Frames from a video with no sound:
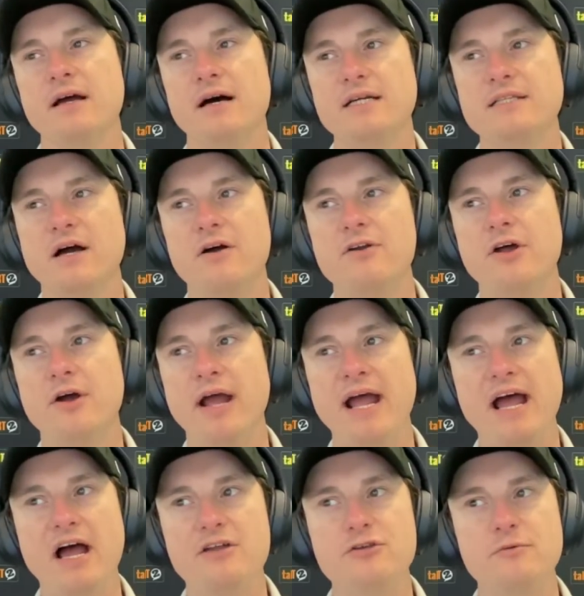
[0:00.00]
I don't know
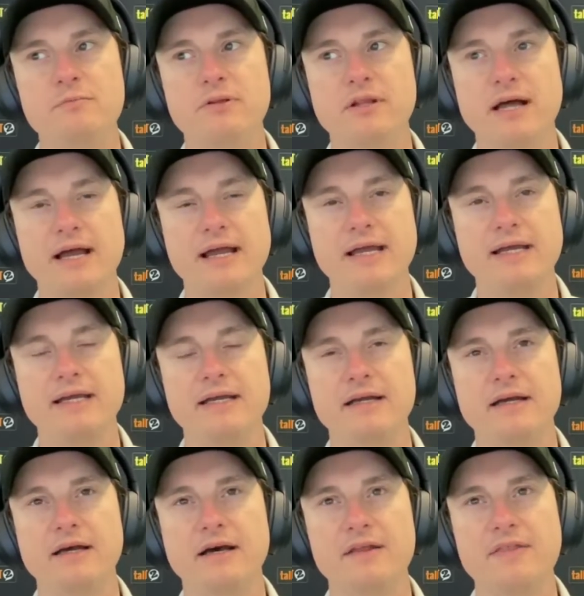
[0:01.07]
how you play
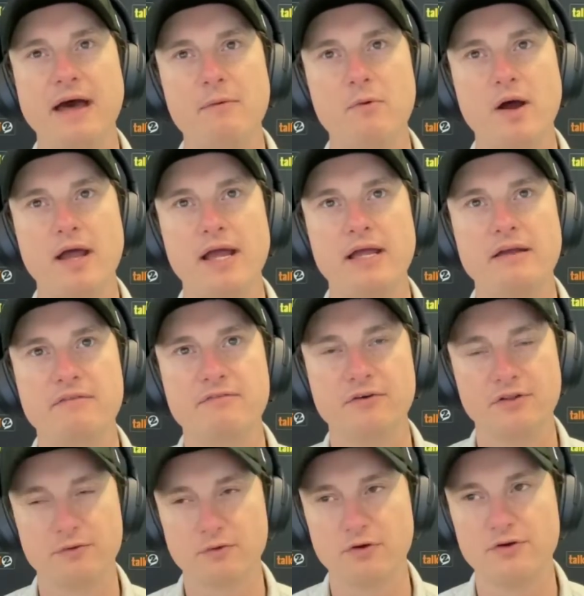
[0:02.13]
that way
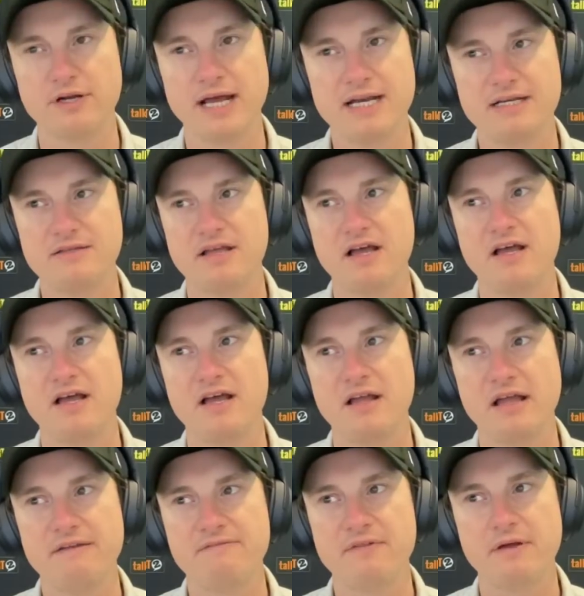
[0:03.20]
further on. And
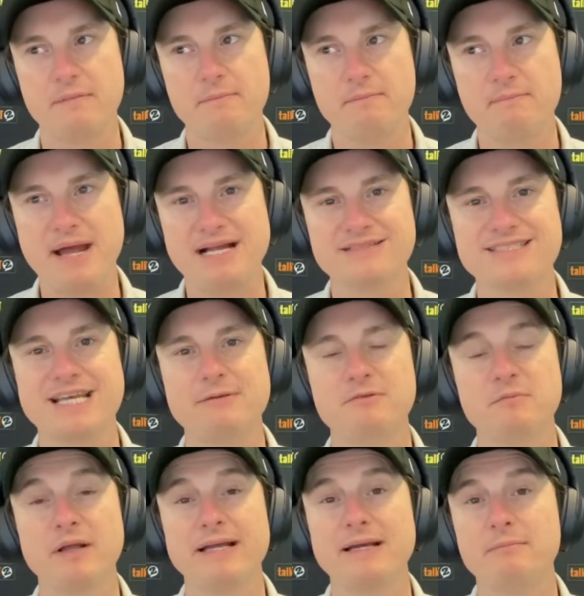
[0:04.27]
if bounce keeps
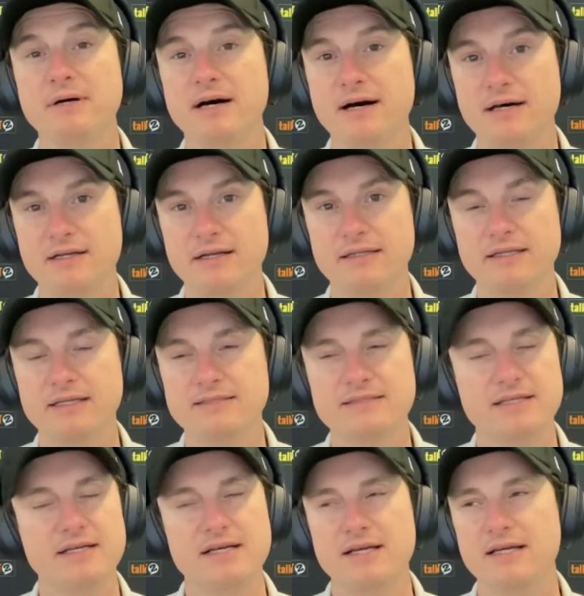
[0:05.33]
playing a part in this,
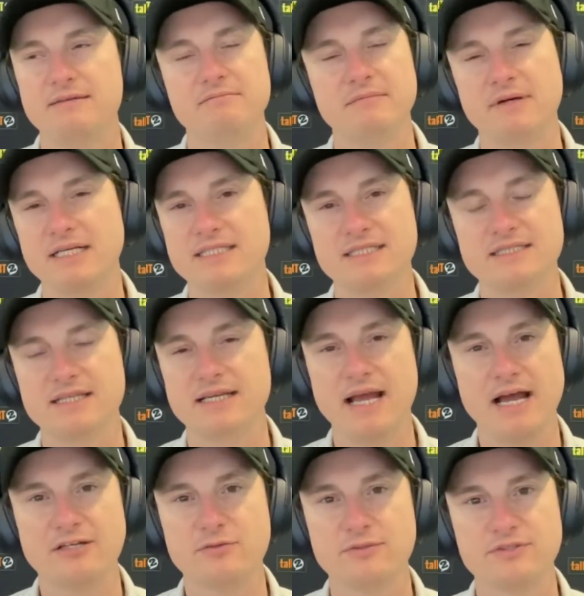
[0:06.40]
I just think
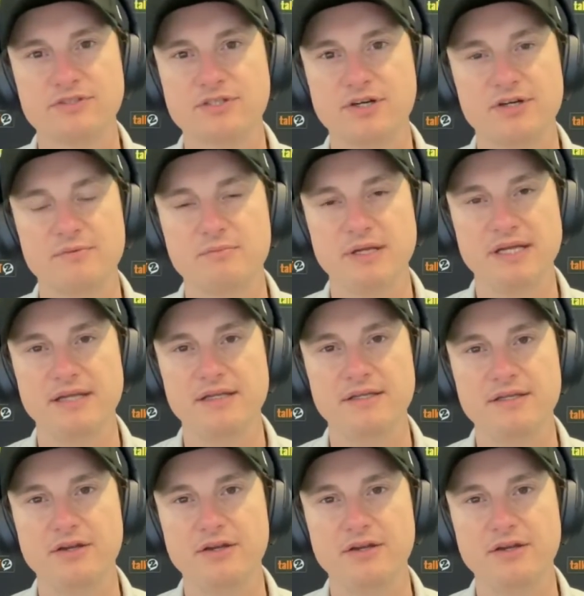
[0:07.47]
Ashwin's going to be,